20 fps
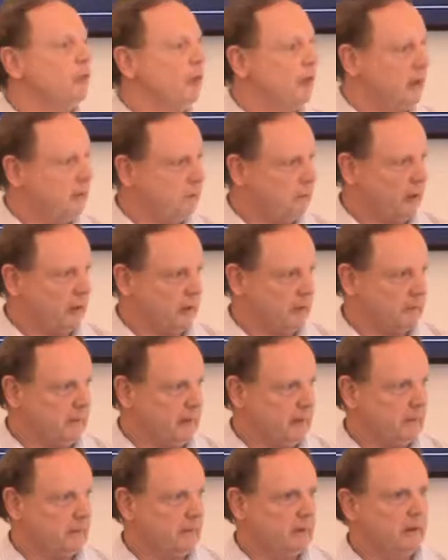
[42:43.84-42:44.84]
full
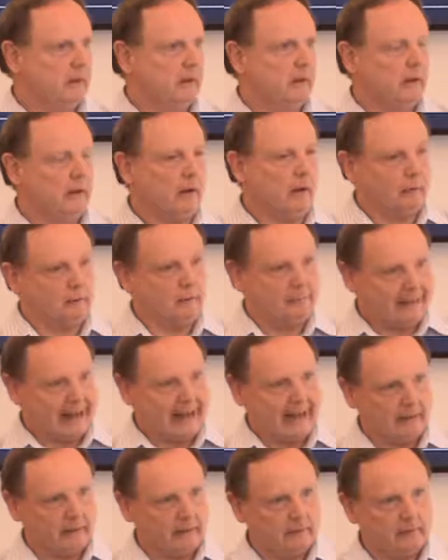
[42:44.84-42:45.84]
embodiment of a
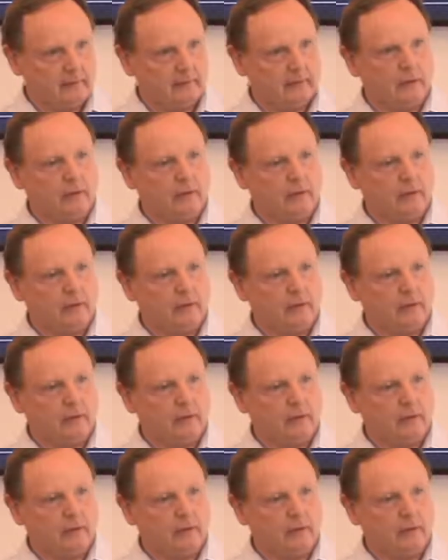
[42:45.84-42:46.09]
man